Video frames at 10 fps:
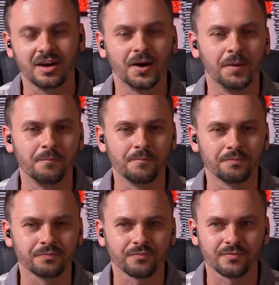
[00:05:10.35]
Um,
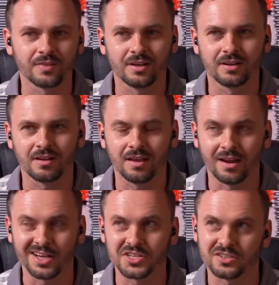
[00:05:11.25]

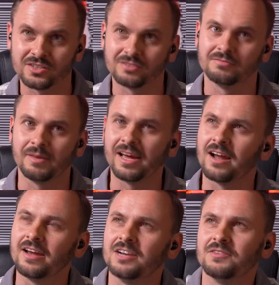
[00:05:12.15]
and actually,
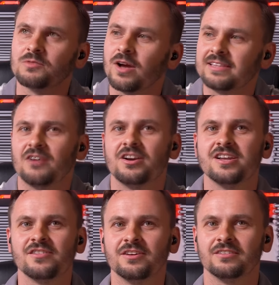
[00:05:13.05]
man, I didn't even write down
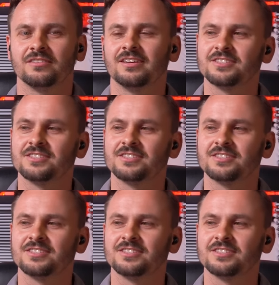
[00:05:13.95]
any of the,